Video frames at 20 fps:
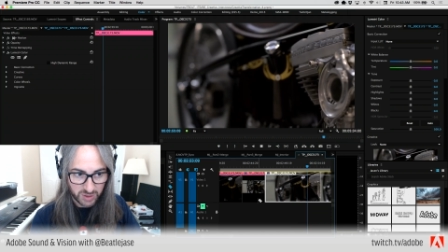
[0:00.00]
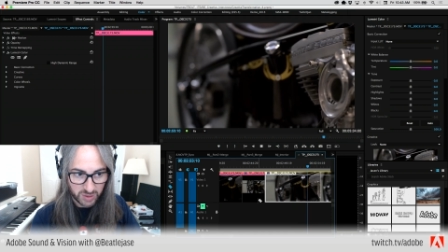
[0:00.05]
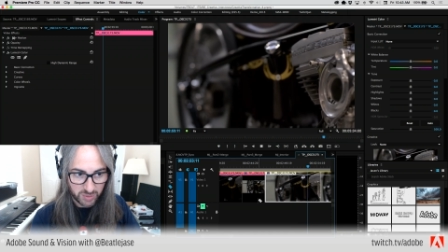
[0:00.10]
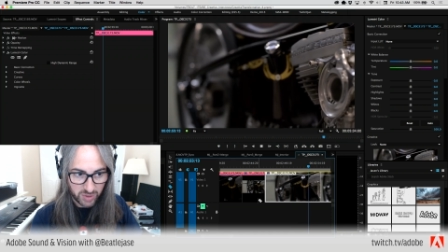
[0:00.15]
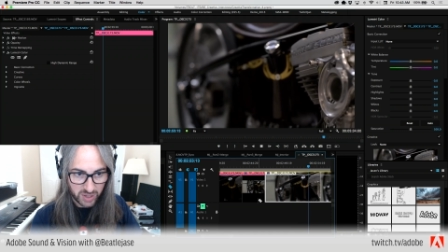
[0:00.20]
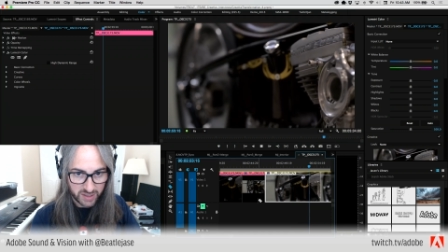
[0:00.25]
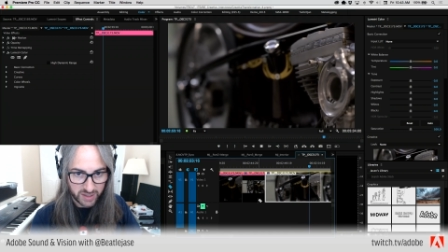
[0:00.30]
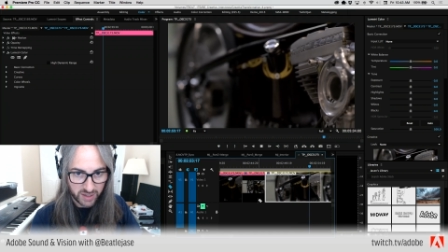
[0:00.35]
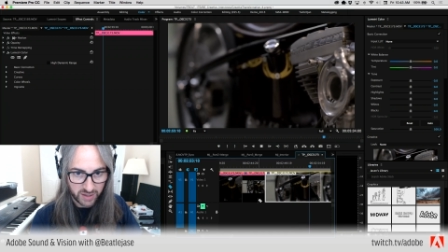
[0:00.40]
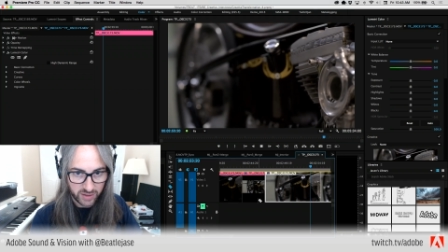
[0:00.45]

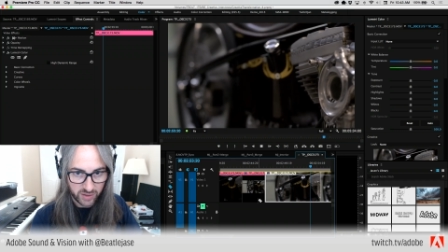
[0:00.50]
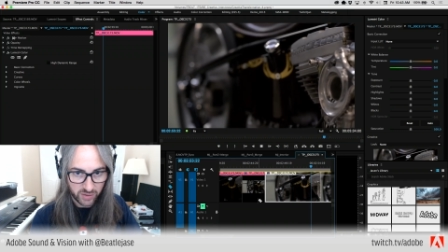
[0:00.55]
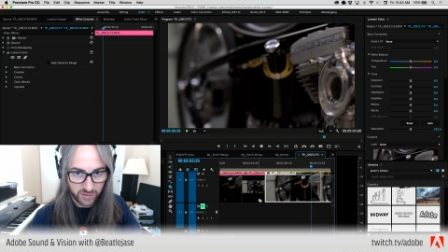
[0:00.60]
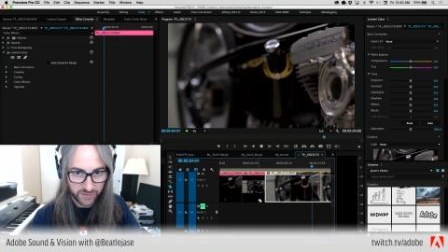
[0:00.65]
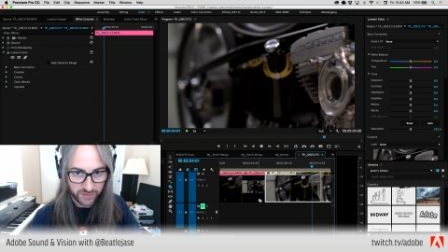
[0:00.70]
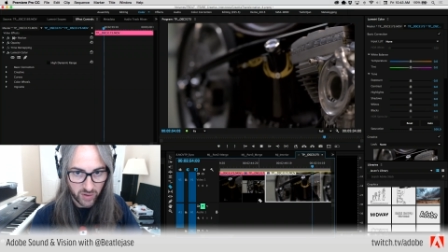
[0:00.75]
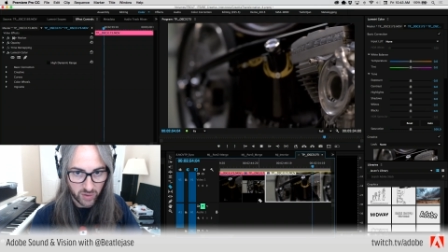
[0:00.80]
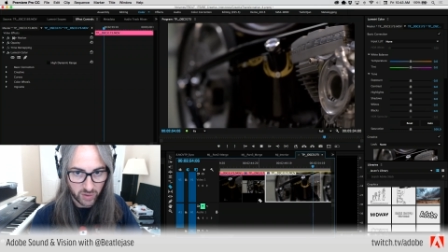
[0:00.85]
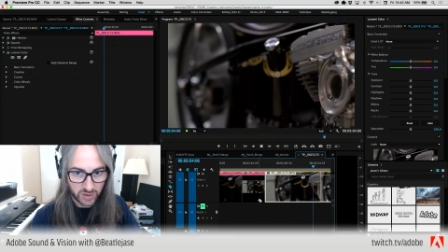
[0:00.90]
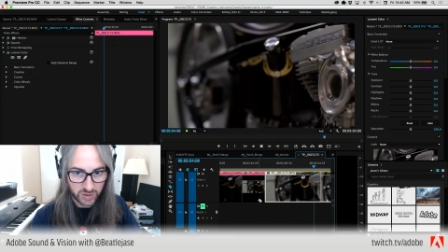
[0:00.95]
surprised I didn't do
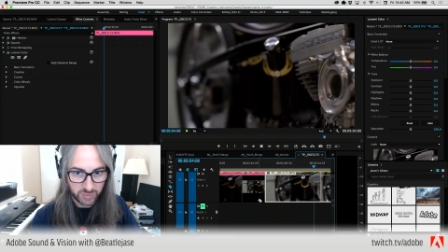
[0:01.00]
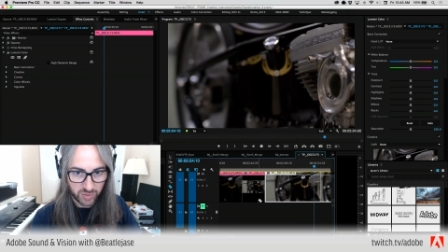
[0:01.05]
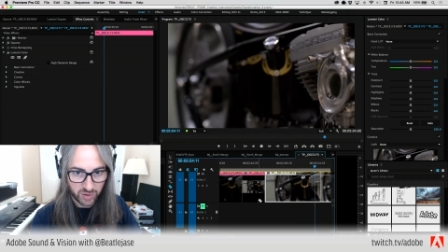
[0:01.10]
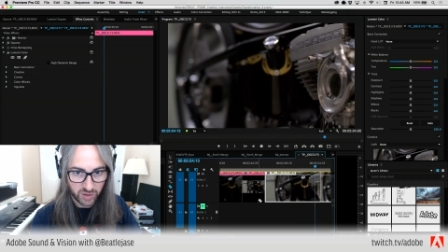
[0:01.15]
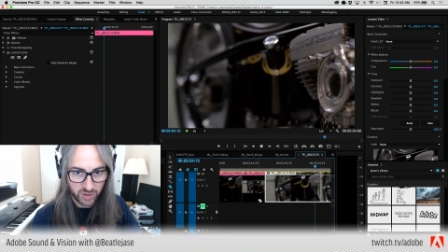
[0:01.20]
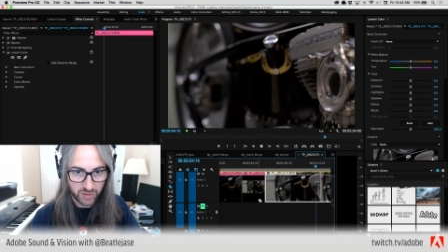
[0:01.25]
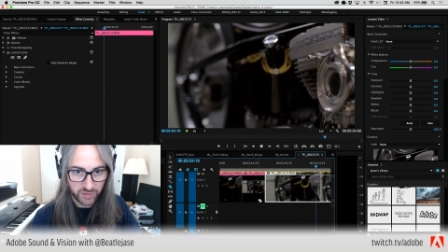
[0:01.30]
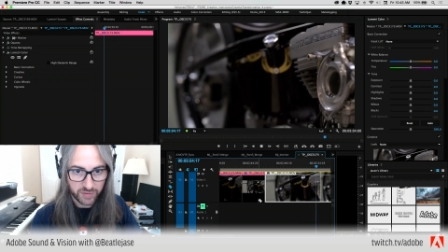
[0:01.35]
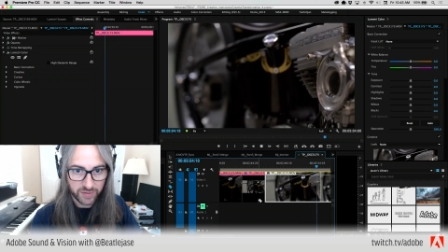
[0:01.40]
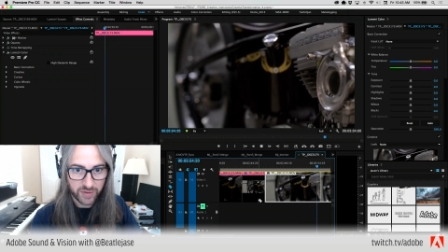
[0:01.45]
a focus
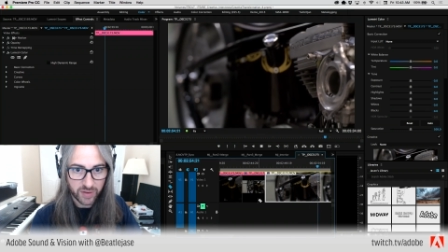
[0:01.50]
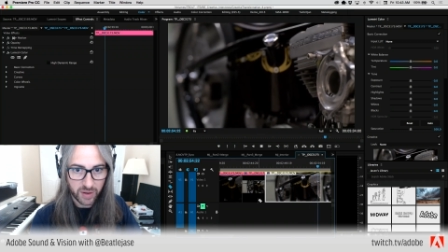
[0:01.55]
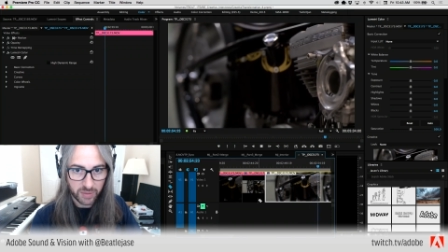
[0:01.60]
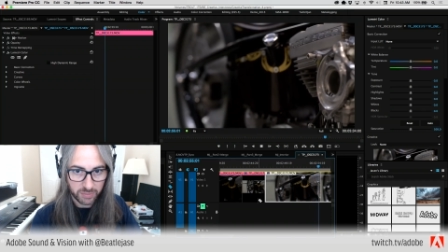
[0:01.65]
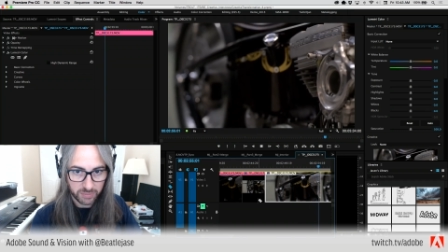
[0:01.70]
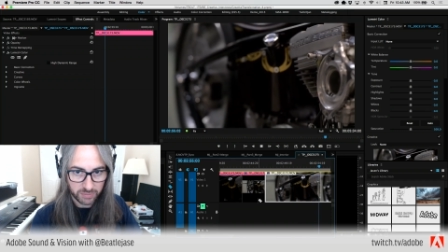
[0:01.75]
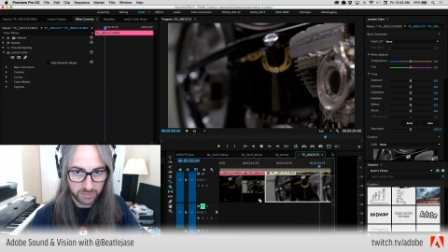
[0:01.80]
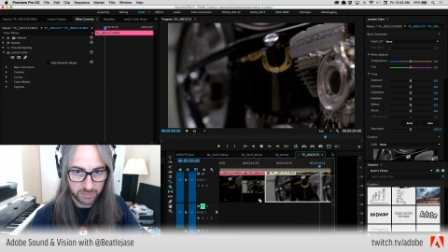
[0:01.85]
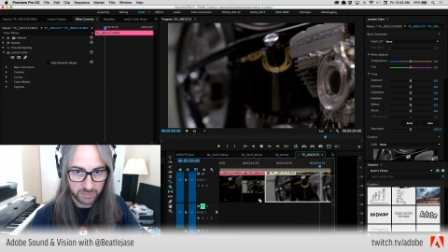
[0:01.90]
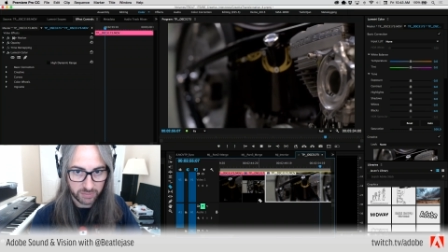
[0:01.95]
pull
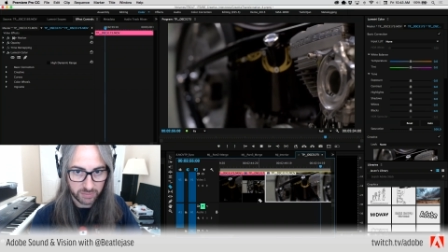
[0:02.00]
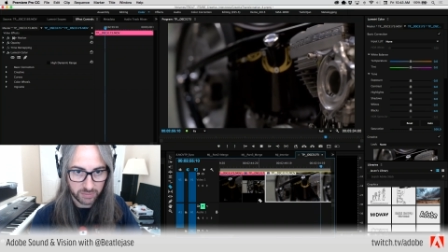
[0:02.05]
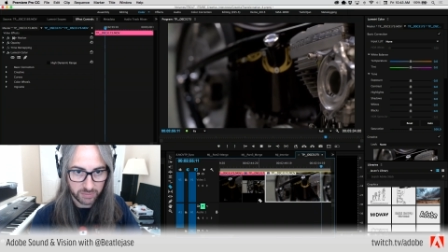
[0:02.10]
from...